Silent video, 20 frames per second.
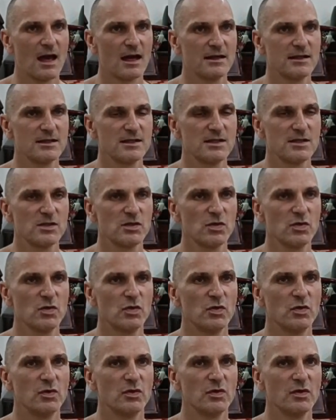And
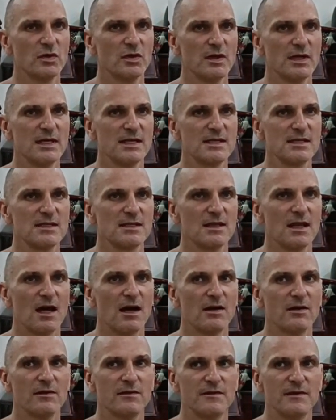soon this
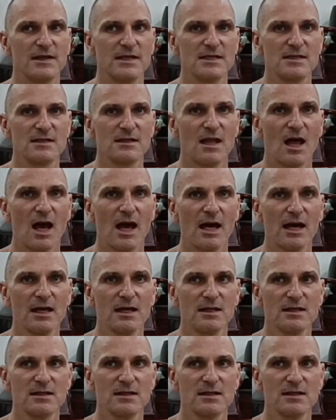love, this light,